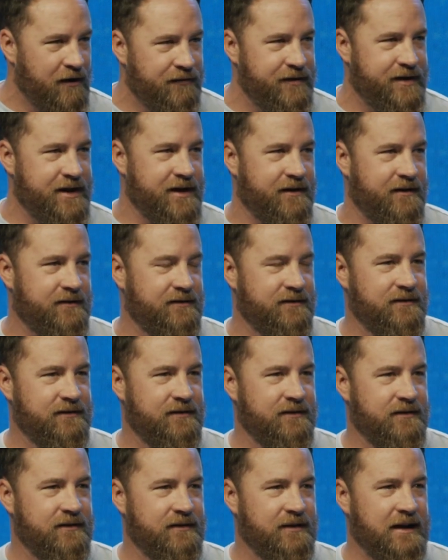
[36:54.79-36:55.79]
over there.
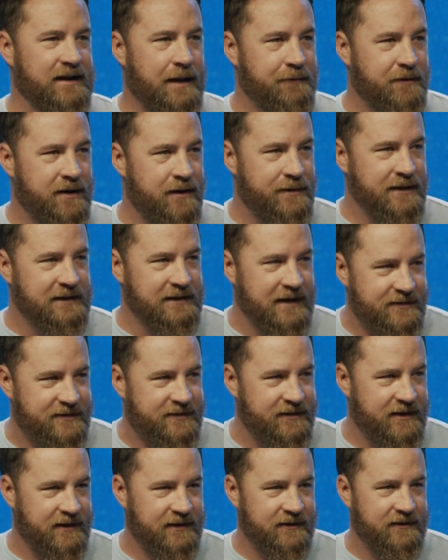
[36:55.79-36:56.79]
Like, I'm going to be
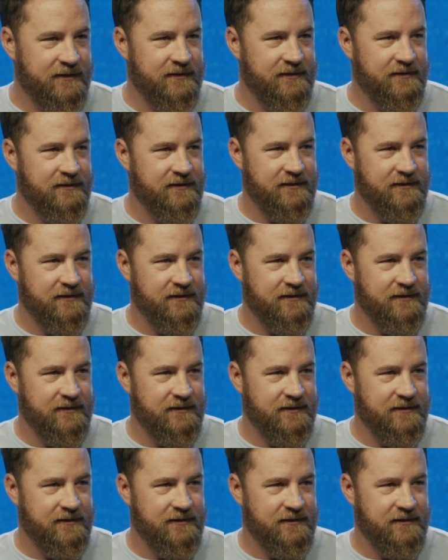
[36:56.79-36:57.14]
listening.